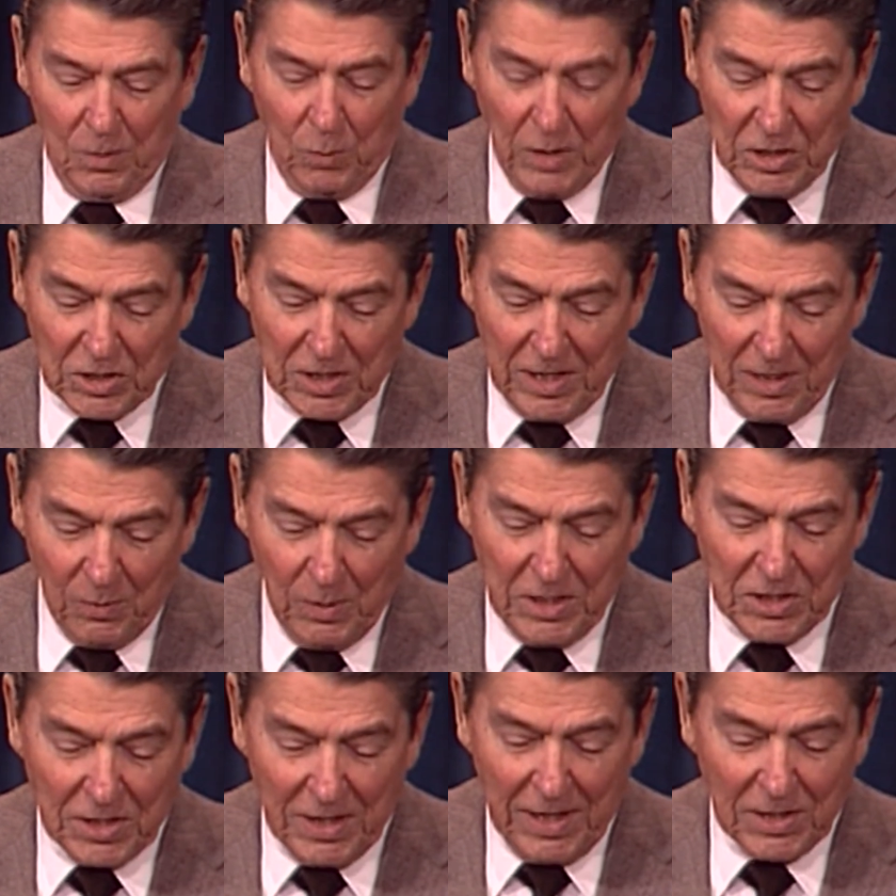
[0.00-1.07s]
we see in
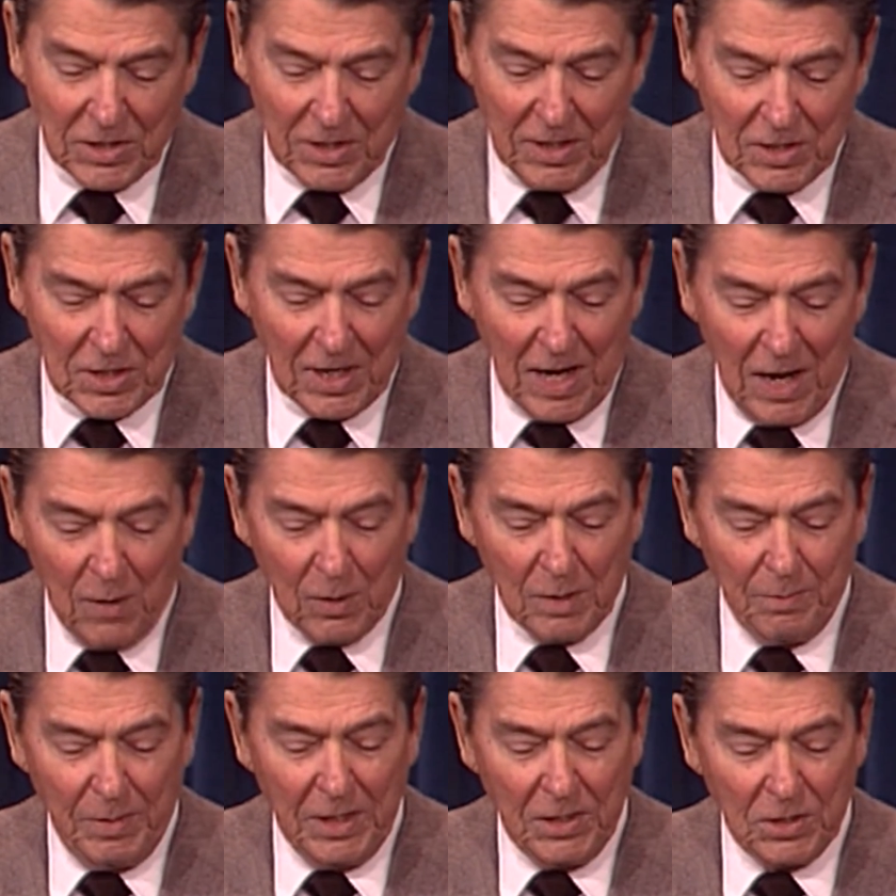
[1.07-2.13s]
recent incidents at
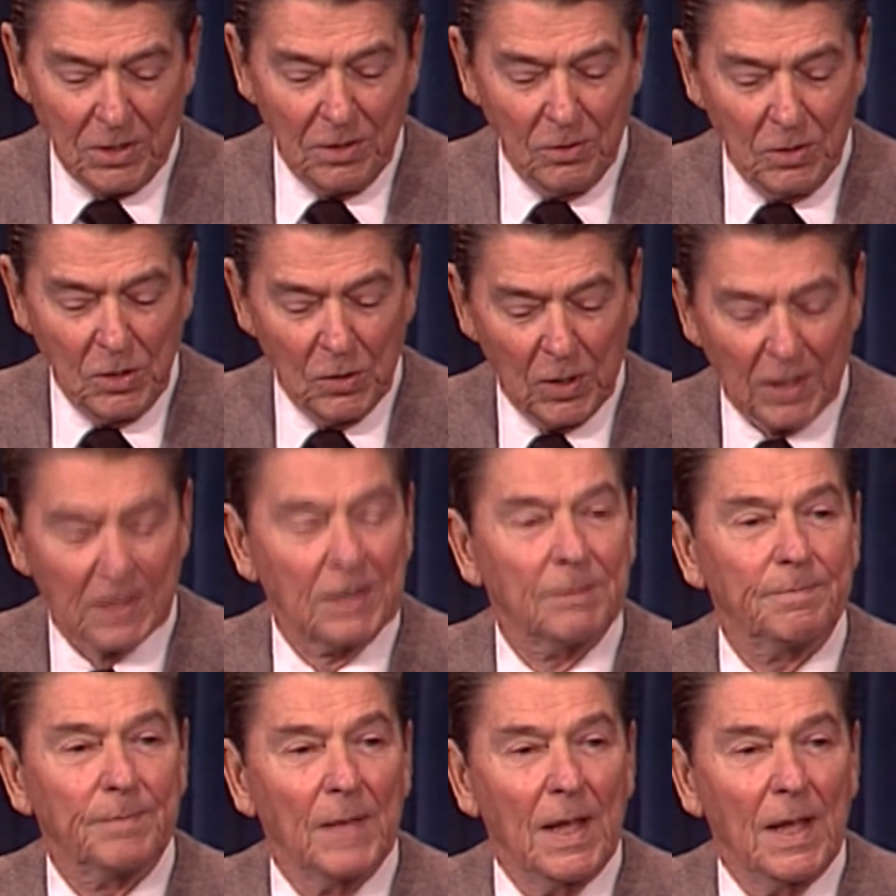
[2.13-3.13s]
Howard Beach, New York,